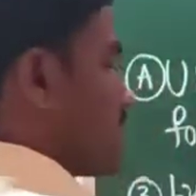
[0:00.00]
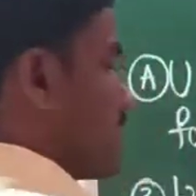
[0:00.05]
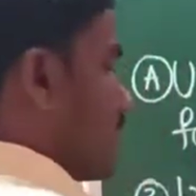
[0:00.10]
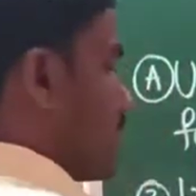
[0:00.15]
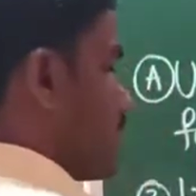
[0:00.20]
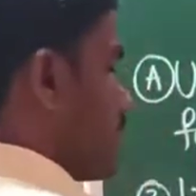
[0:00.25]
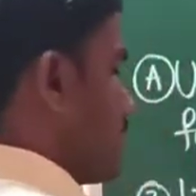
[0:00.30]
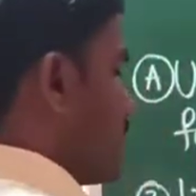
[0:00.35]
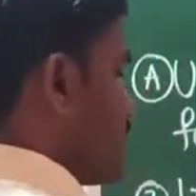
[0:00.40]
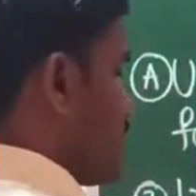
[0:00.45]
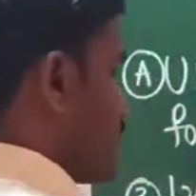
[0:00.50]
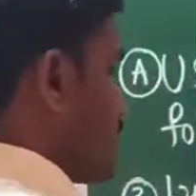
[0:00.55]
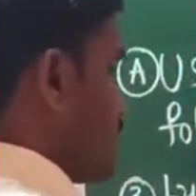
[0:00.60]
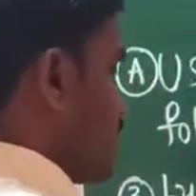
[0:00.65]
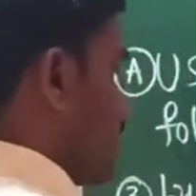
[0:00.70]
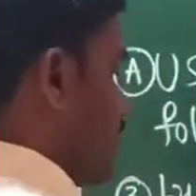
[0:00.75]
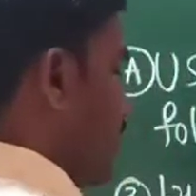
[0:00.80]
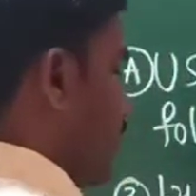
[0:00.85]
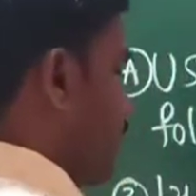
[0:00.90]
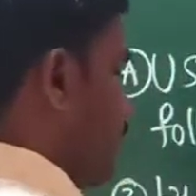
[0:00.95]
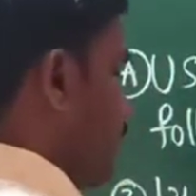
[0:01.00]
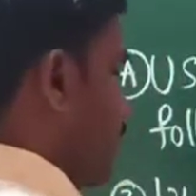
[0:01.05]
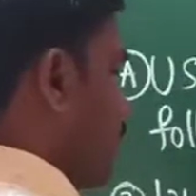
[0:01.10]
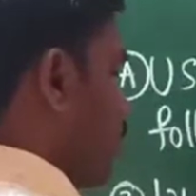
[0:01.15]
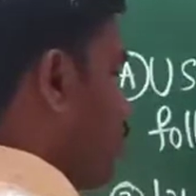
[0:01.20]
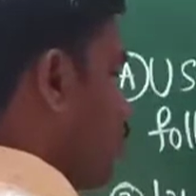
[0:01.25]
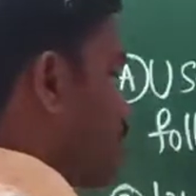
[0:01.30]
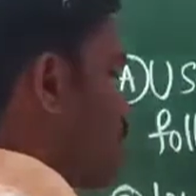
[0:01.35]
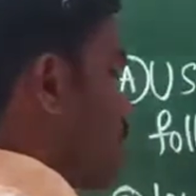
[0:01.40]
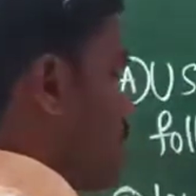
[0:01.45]
check this F
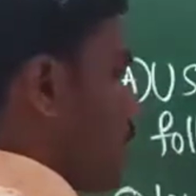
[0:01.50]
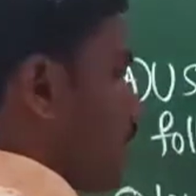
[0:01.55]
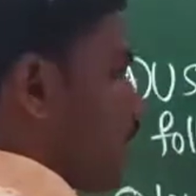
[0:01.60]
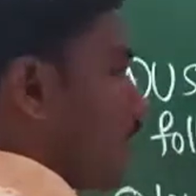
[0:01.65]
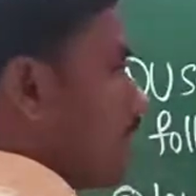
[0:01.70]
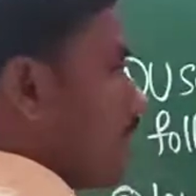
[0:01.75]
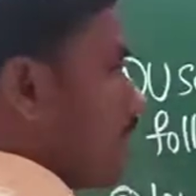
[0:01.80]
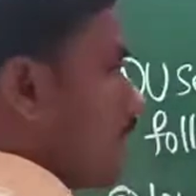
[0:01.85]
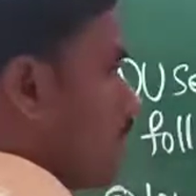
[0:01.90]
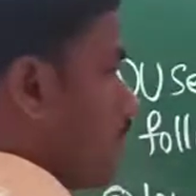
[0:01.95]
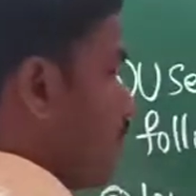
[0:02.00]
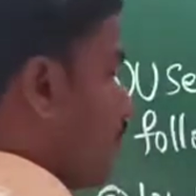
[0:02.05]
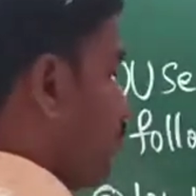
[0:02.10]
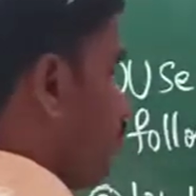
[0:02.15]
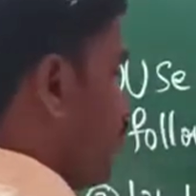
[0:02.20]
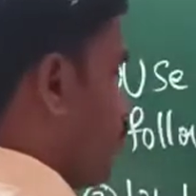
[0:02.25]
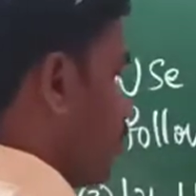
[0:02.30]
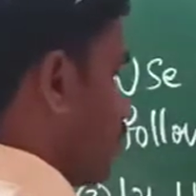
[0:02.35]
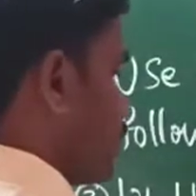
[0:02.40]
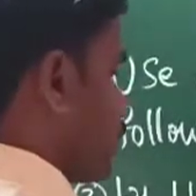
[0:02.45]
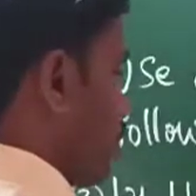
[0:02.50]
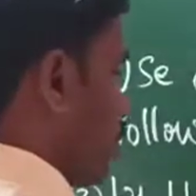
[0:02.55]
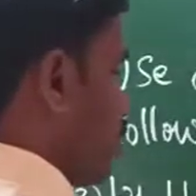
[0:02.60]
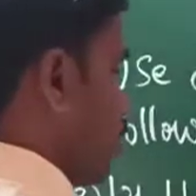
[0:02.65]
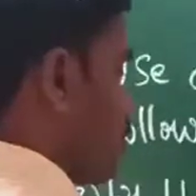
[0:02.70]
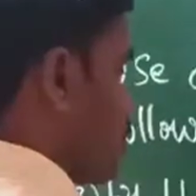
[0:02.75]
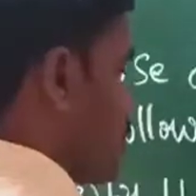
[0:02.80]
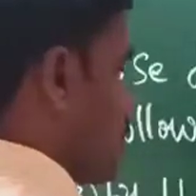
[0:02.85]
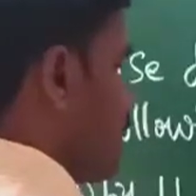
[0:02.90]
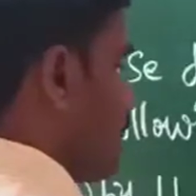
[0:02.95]
question.
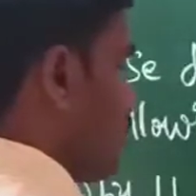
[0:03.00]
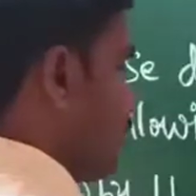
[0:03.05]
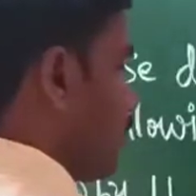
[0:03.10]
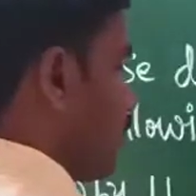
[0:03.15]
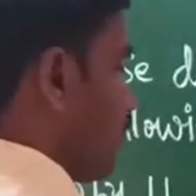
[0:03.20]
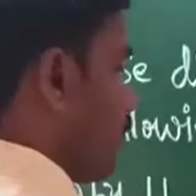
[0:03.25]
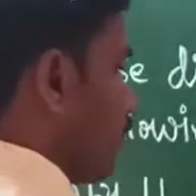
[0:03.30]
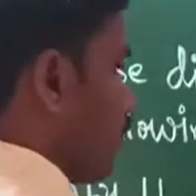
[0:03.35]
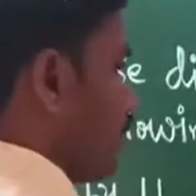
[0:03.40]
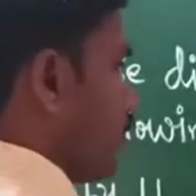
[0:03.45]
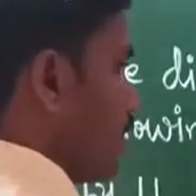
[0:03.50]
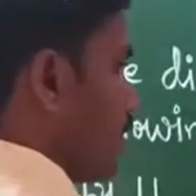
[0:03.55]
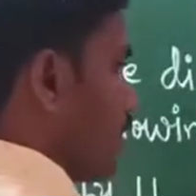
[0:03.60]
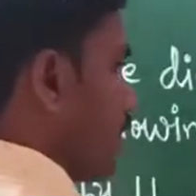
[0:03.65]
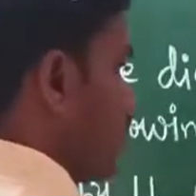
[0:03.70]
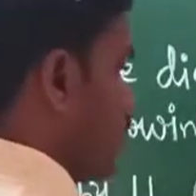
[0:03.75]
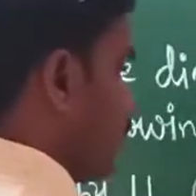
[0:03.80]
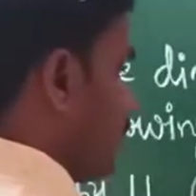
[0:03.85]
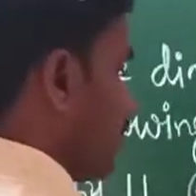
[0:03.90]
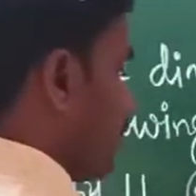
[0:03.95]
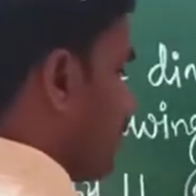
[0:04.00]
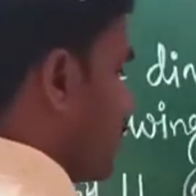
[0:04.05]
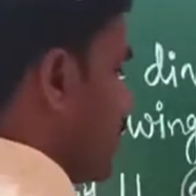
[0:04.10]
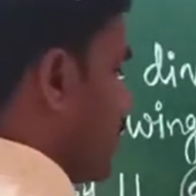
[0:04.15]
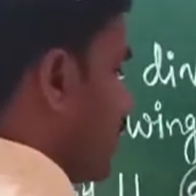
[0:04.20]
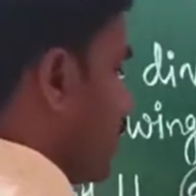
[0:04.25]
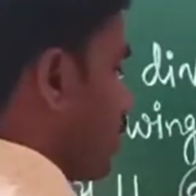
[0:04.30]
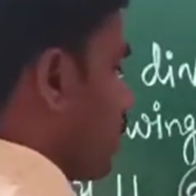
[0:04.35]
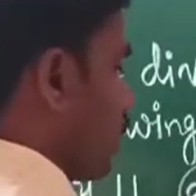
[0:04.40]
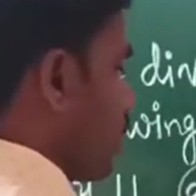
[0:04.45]

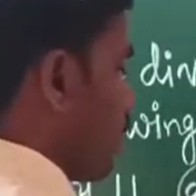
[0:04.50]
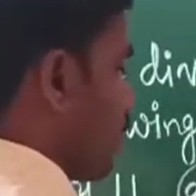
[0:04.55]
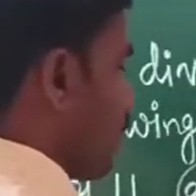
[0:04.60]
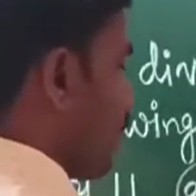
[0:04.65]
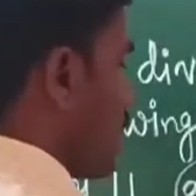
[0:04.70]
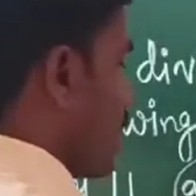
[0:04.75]
4,452.